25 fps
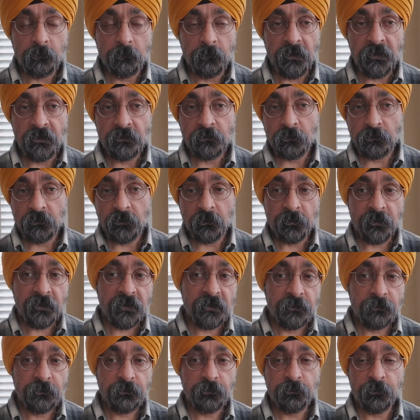based on the
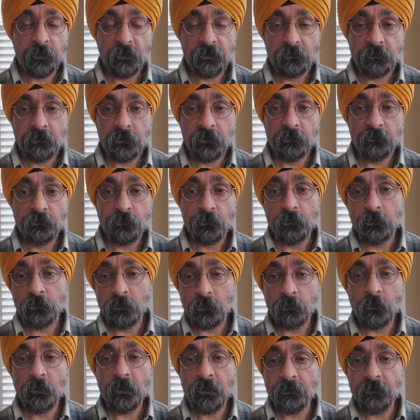price per square foot
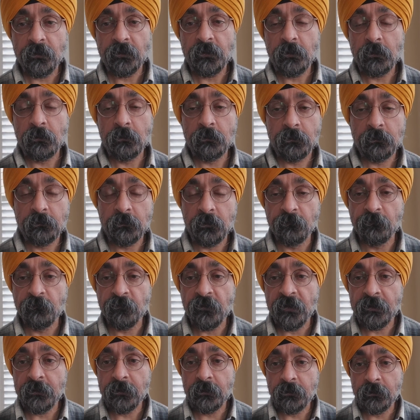or whatever, the
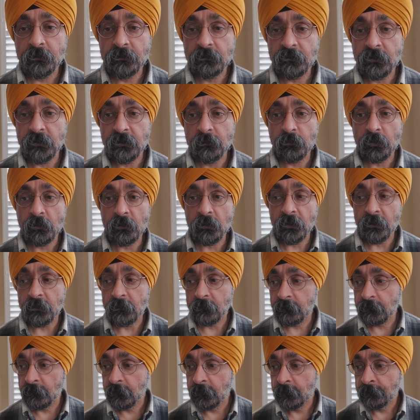final listing
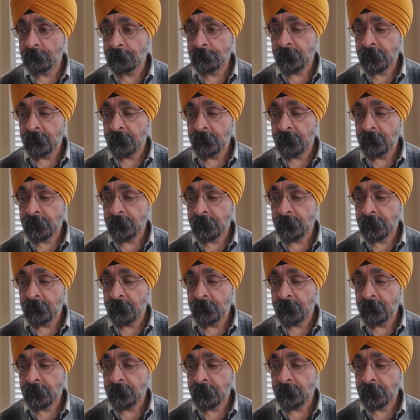price.